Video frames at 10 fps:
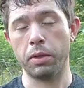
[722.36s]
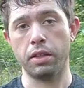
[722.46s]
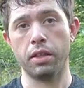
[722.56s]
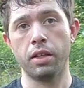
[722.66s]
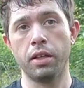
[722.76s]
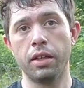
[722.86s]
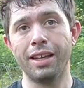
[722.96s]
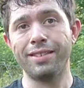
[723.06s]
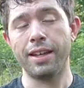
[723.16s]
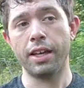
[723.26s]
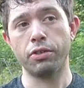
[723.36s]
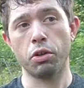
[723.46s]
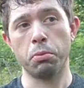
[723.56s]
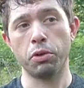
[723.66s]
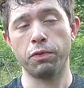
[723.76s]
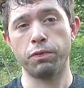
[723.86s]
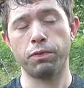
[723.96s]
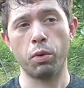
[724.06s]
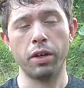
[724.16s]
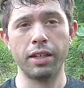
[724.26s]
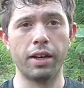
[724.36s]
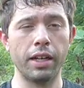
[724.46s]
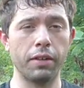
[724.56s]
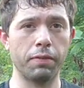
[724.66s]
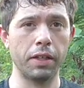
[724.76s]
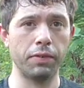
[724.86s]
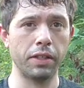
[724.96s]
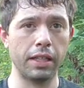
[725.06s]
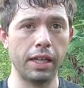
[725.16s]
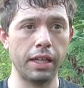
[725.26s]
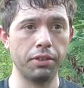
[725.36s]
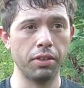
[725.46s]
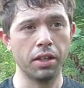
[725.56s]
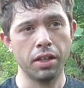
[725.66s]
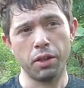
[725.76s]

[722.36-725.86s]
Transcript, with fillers: with it, it takes almost forty-nine to fifty days,